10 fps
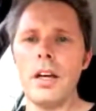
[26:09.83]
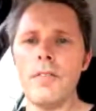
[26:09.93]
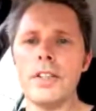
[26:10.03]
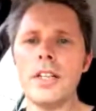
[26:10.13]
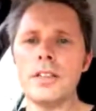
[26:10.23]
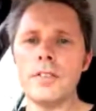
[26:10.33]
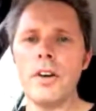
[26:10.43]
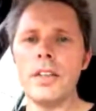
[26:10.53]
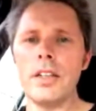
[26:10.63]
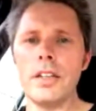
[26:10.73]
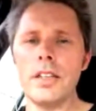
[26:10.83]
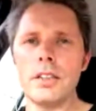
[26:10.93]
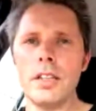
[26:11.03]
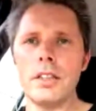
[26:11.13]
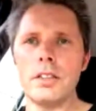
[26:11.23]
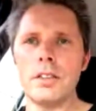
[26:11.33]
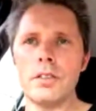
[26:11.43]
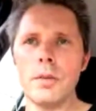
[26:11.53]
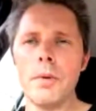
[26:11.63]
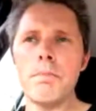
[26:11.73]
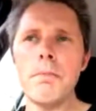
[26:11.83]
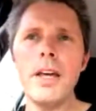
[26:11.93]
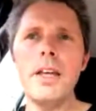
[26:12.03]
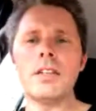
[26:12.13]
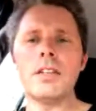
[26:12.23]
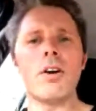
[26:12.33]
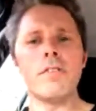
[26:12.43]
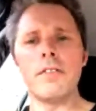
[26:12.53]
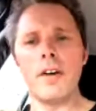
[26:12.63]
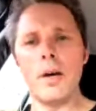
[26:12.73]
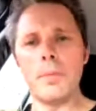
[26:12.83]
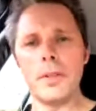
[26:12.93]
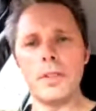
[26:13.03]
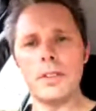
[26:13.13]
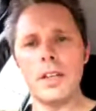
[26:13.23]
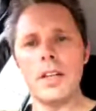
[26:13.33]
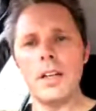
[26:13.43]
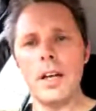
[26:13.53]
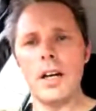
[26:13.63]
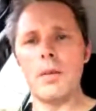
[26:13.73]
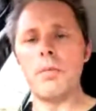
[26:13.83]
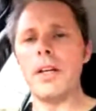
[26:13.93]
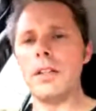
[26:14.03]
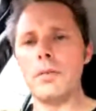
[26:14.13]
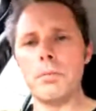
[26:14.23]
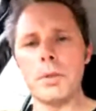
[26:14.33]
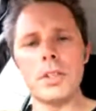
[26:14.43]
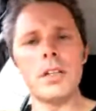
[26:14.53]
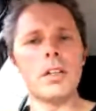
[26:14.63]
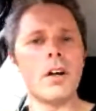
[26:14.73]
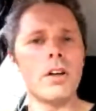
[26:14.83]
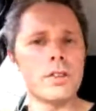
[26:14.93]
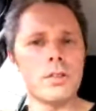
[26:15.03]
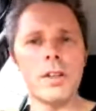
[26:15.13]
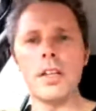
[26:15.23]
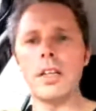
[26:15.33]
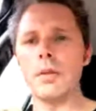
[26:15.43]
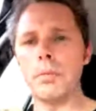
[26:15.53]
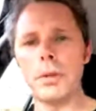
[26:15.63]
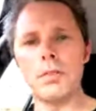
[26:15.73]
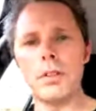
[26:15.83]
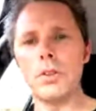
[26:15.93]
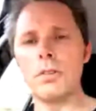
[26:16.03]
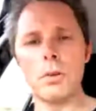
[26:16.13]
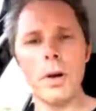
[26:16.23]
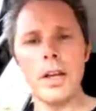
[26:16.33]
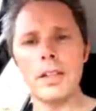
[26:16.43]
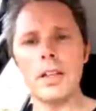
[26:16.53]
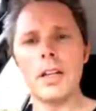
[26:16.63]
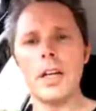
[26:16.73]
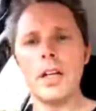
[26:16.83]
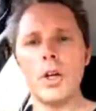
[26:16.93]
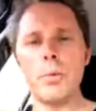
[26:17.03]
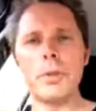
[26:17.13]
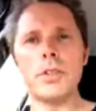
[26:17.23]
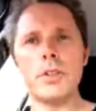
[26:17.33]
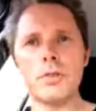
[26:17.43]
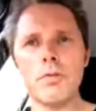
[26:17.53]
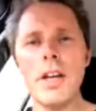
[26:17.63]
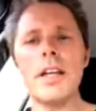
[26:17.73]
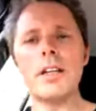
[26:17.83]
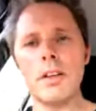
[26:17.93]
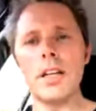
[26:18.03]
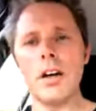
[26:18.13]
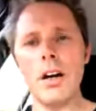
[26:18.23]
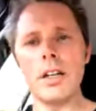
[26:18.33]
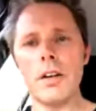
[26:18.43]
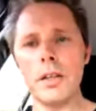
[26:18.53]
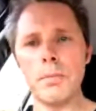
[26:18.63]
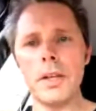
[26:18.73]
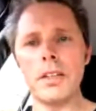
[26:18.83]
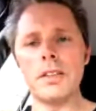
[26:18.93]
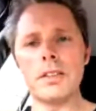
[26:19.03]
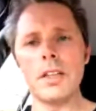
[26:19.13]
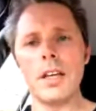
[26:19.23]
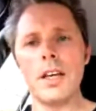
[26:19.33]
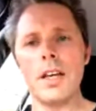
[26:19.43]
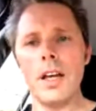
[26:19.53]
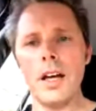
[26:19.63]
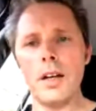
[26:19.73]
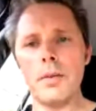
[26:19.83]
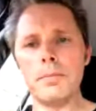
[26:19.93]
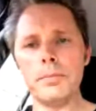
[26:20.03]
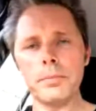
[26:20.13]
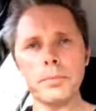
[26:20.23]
have identified that there's there's some amazing coffee farmers um, in Brazil, Costa Rica, Peru, Rwanda who produce really, really high grade beans. Um,